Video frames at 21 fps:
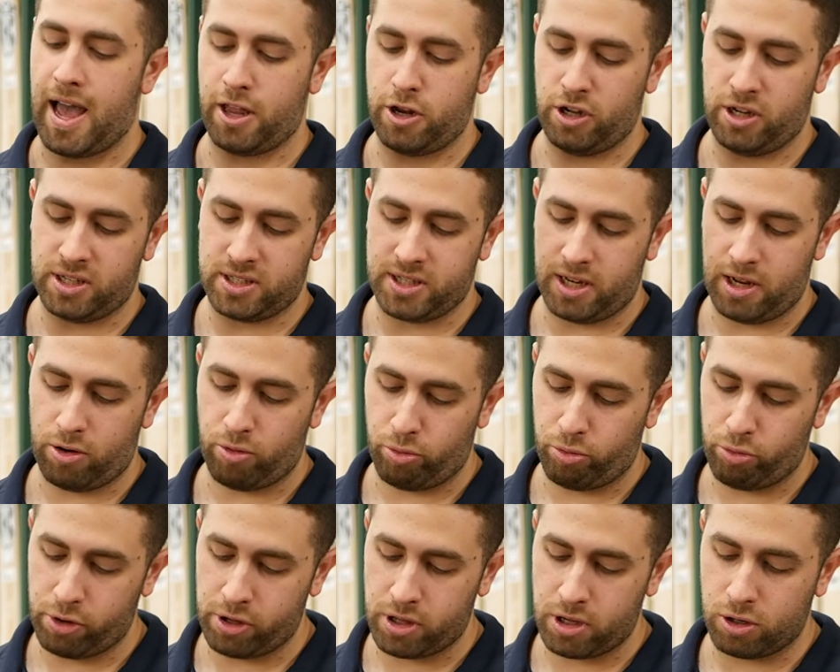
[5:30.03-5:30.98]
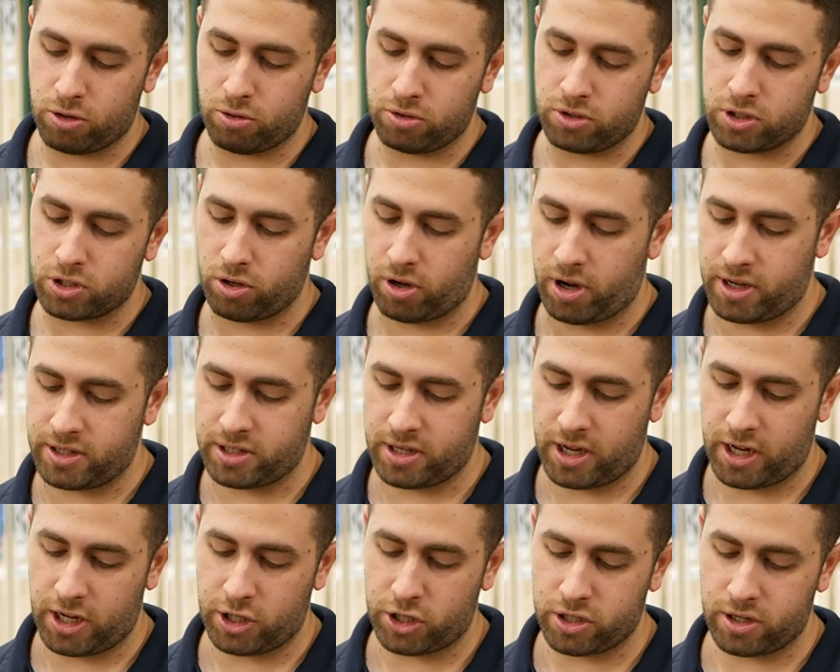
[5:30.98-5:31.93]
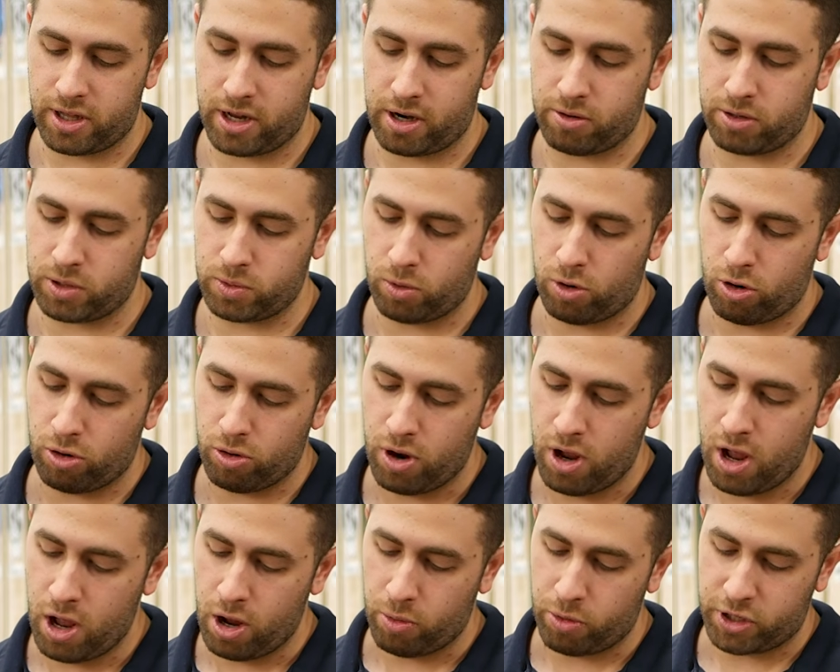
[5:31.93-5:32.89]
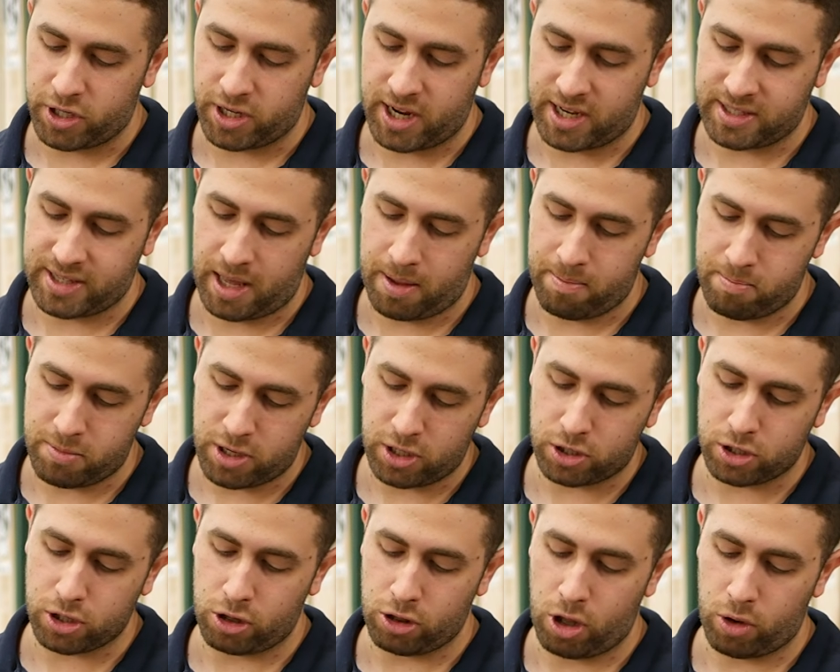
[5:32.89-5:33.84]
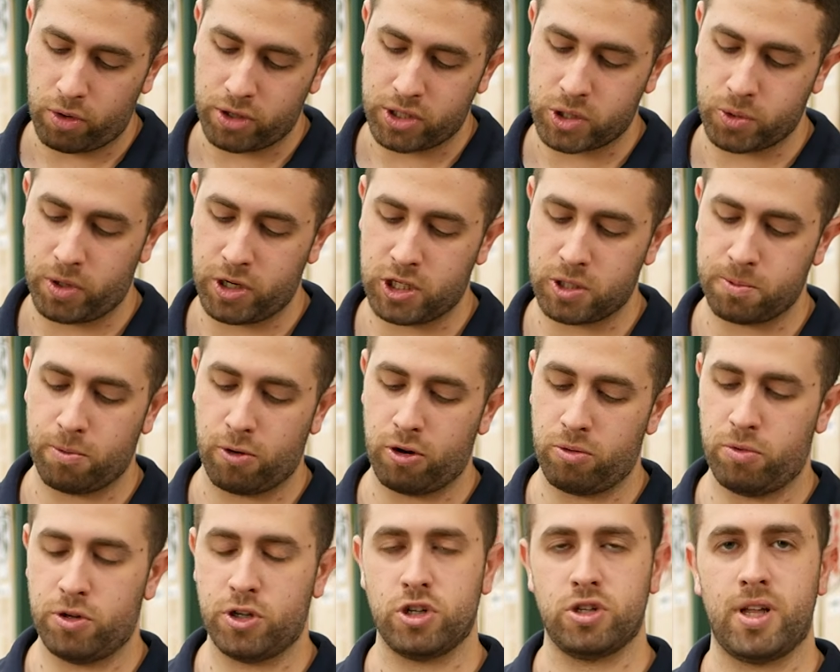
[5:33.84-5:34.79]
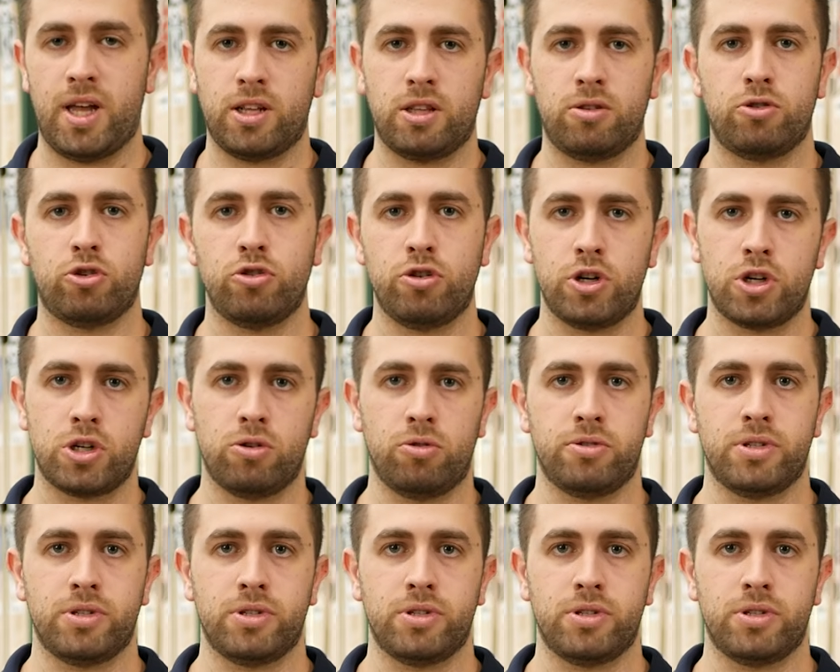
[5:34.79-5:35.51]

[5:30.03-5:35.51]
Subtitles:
You can see a really good size edge there as well, which has that mid to lower sweet spot, which is like traditional